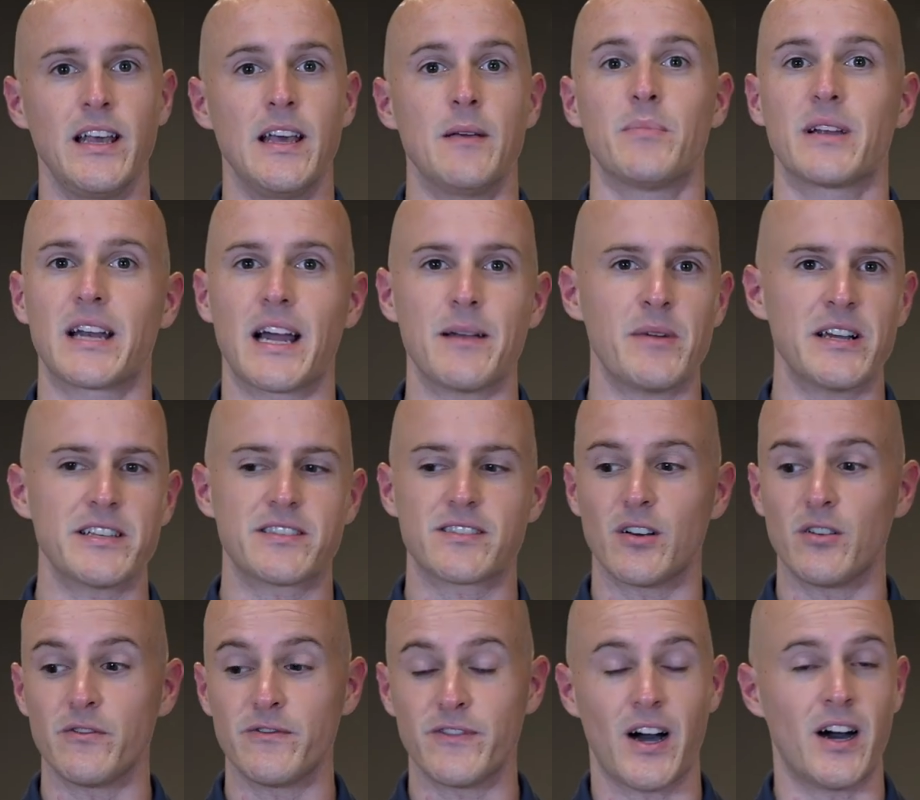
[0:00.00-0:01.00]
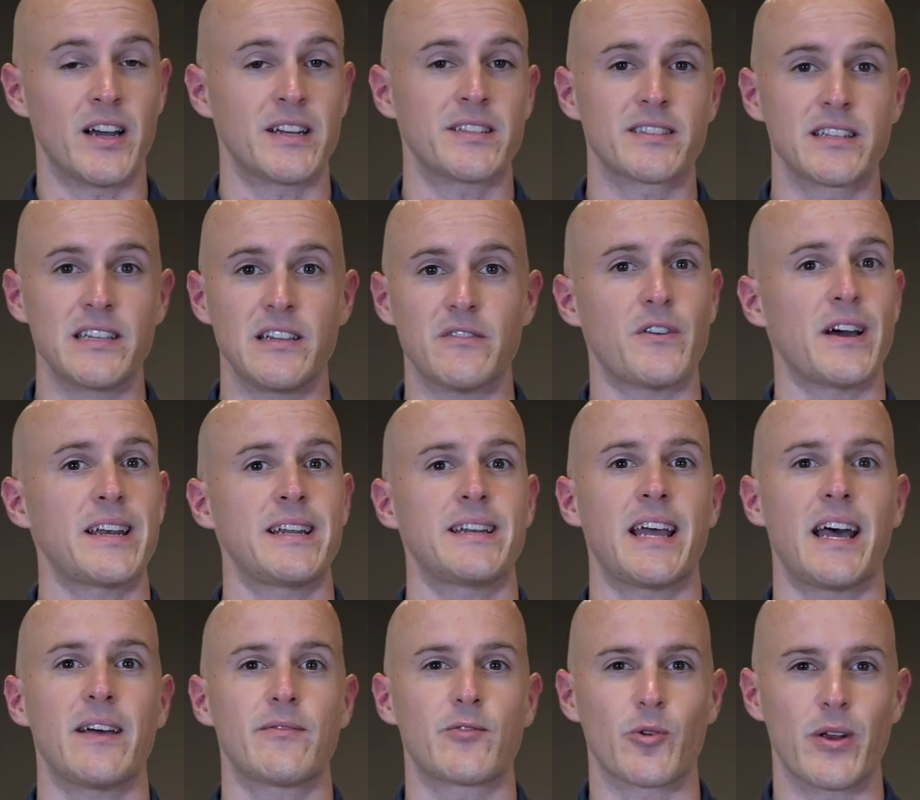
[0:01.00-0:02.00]
But I myself, honestly, if I didn't
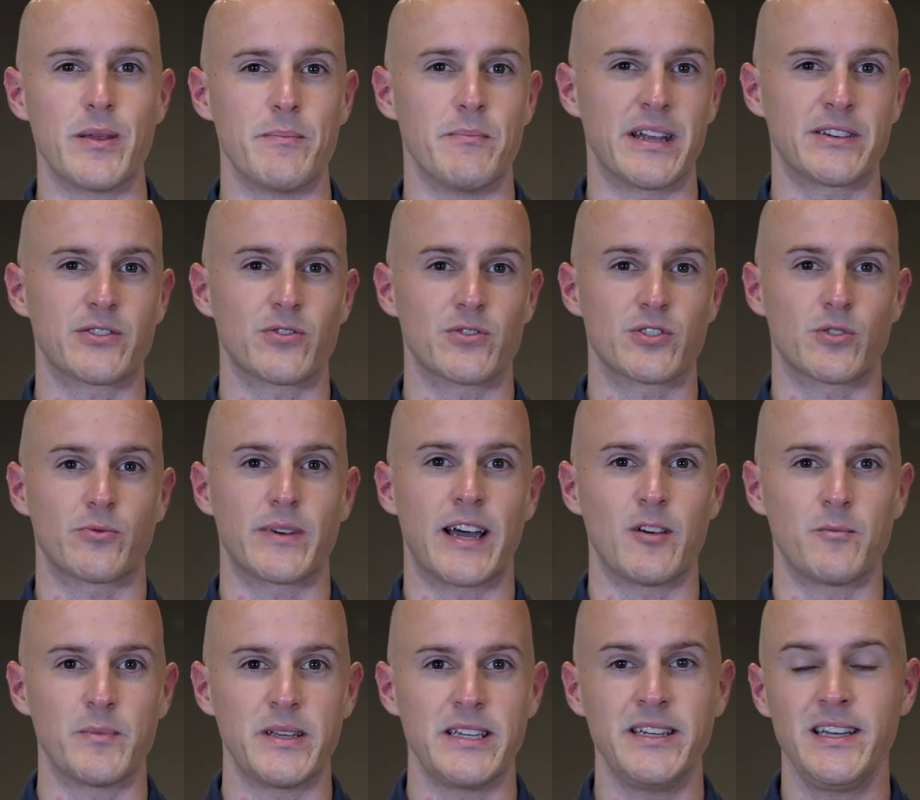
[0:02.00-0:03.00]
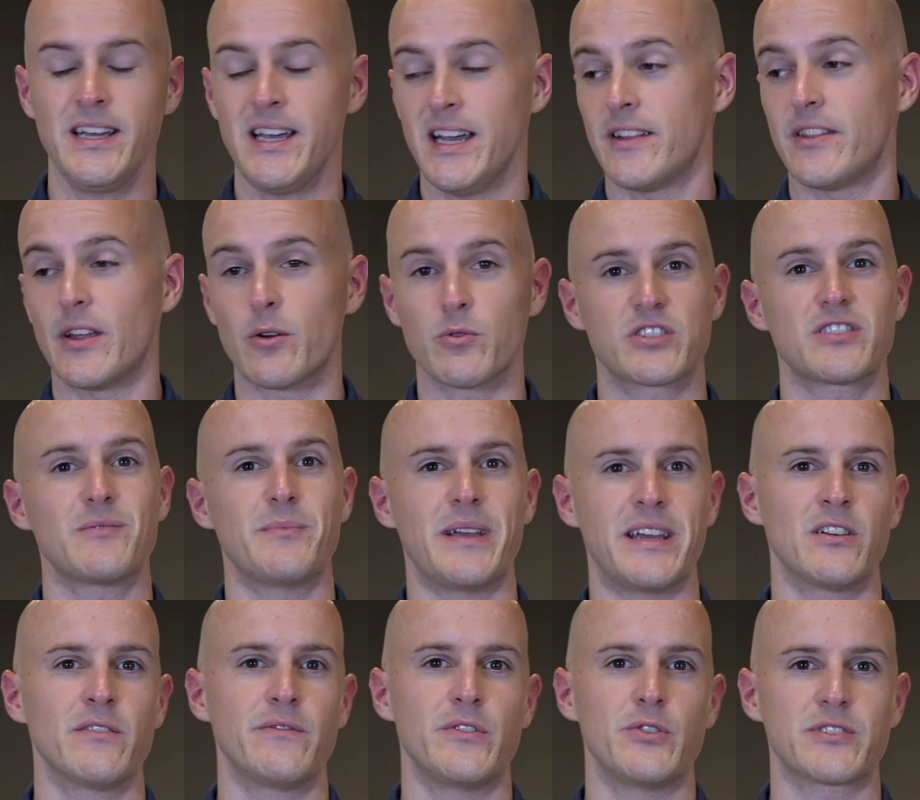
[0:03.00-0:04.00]
have great mentors around me, there were some
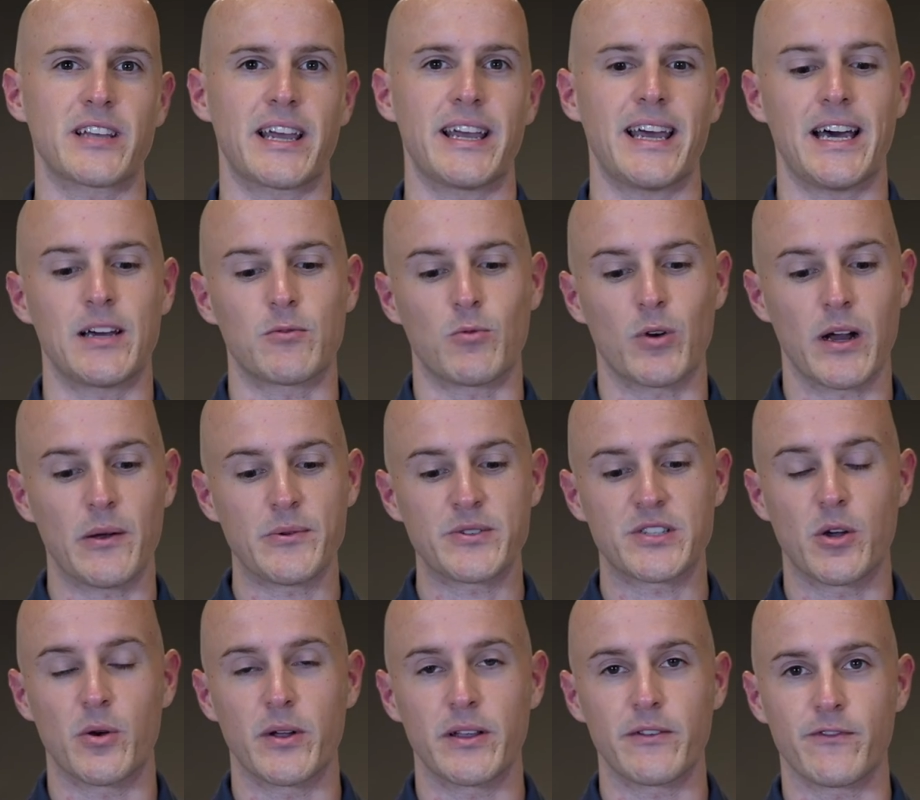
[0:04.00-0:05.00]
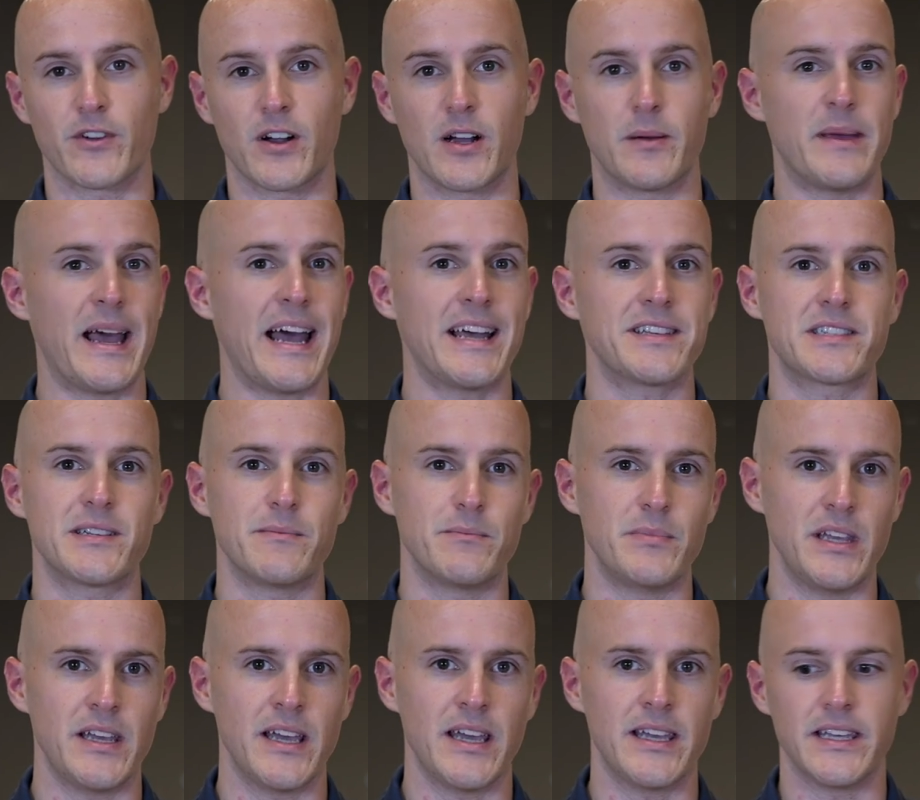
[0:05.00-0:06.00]
interviews I had where I was going from
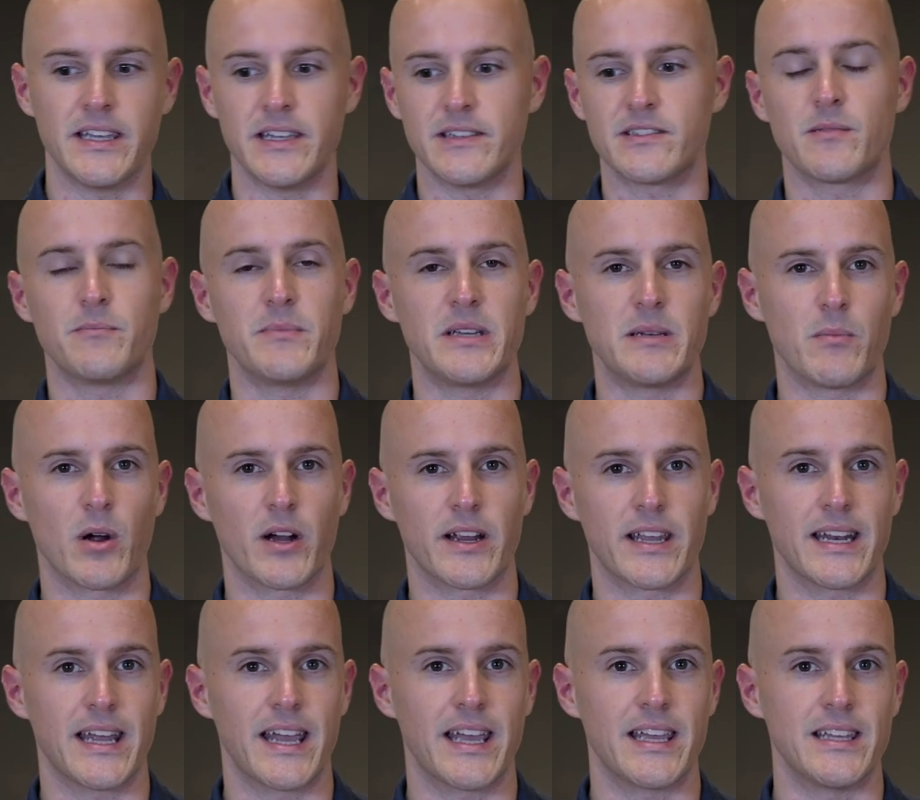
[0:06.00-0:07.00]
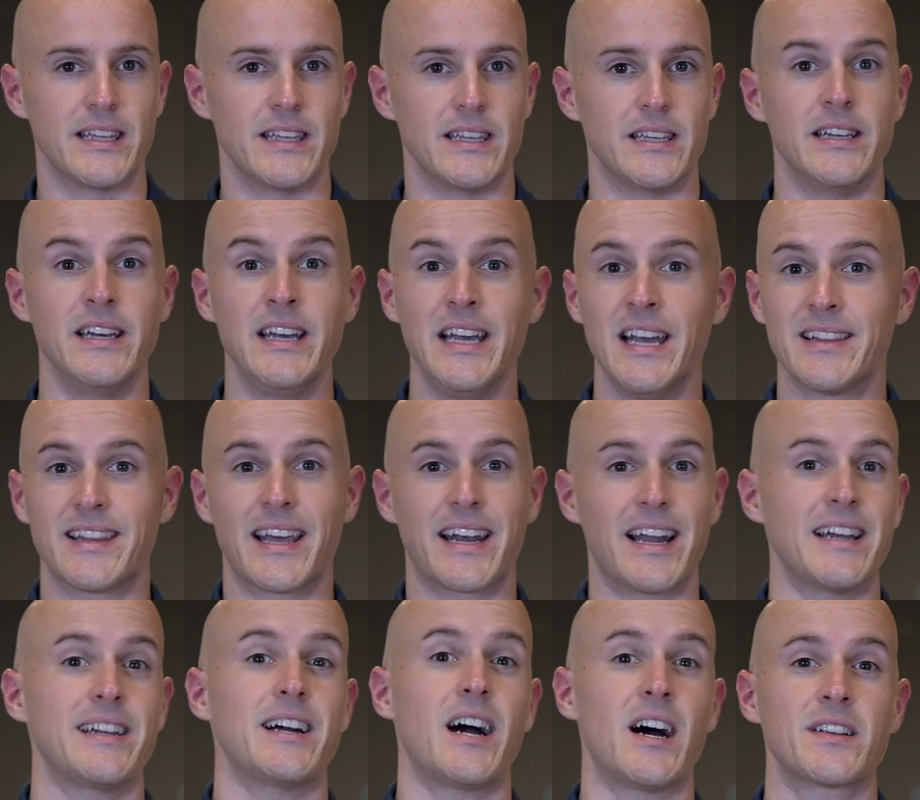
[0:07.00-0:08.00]
SMB AE to mid-market AE that
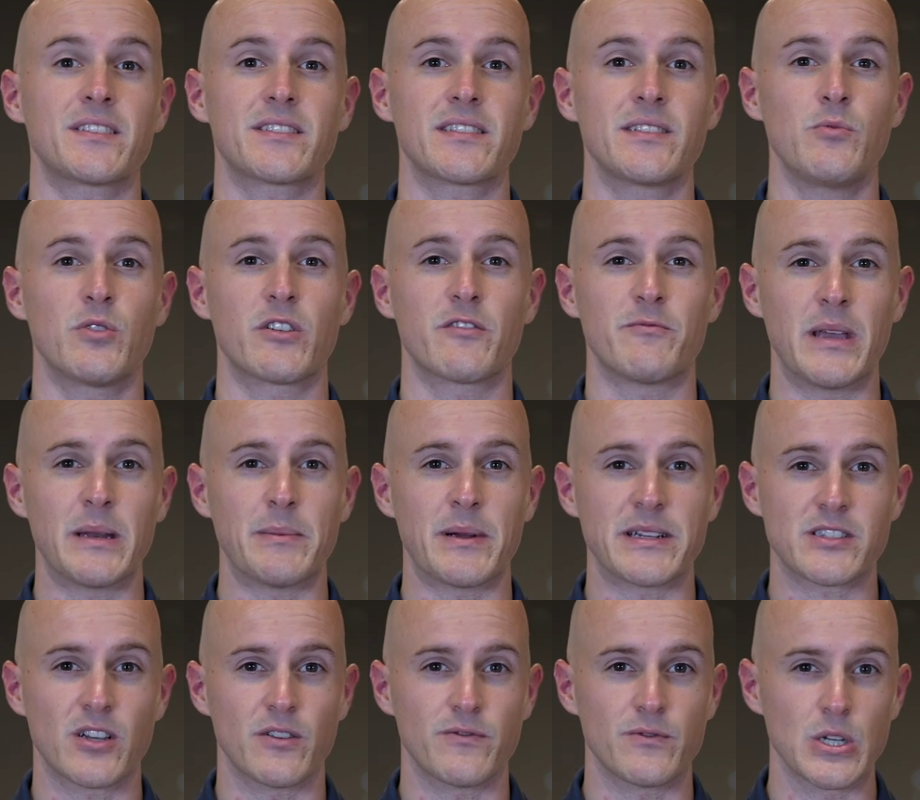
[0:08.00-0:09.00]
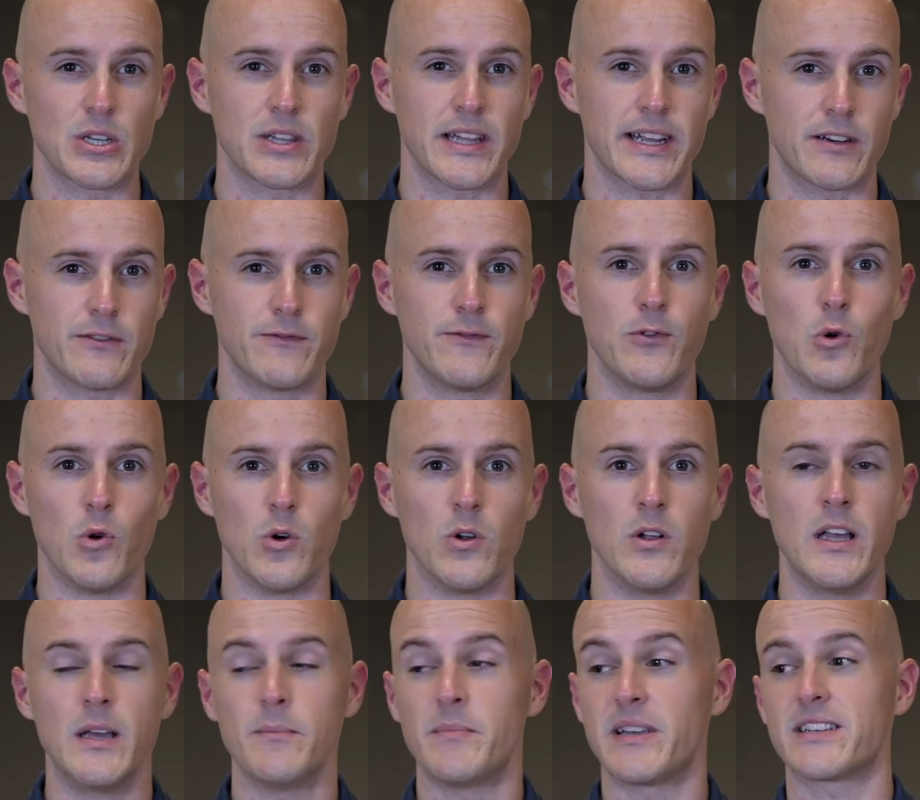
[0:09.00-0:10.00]
I honestly would have made myself look like a
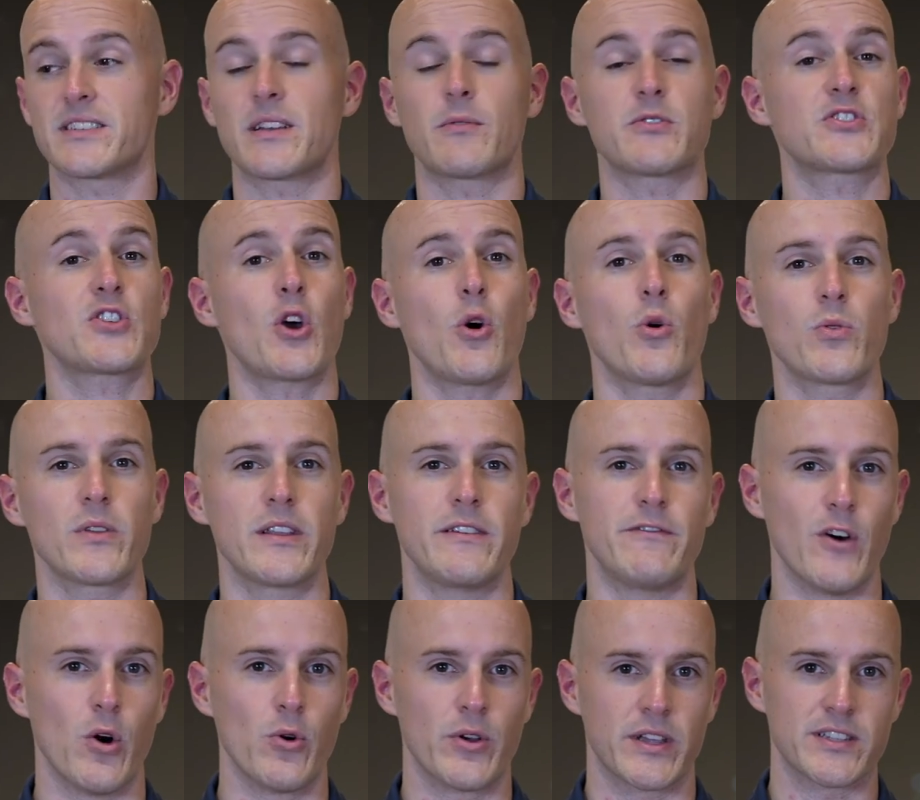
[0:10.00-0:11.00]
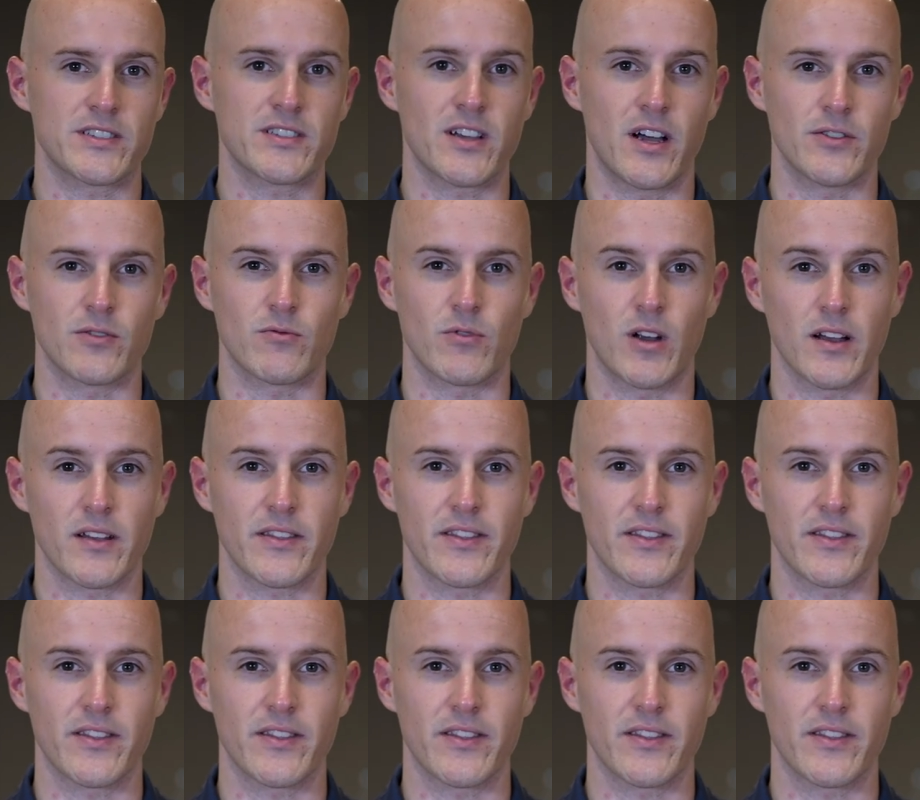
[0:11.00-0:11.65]
fool because I was totally focused on the wrong